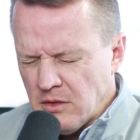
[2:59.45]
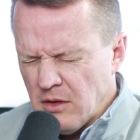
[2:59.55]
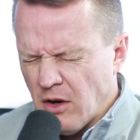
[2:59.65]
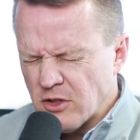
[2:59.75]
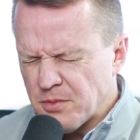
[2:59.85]

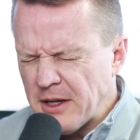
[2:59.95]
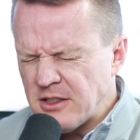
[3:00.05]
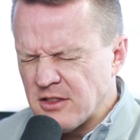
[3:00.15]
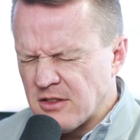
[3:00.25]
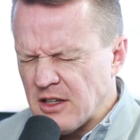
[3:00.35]
our
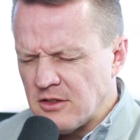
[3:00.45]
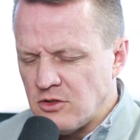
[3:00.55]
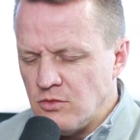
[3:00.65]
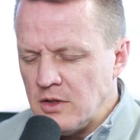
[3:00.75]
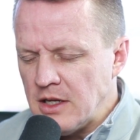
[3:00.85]
space is
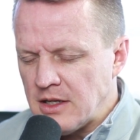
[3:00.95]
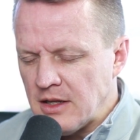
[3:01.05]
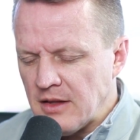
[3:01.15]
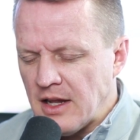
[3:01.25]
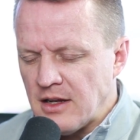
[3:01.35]
unique
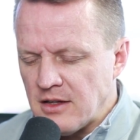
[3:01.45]
in that it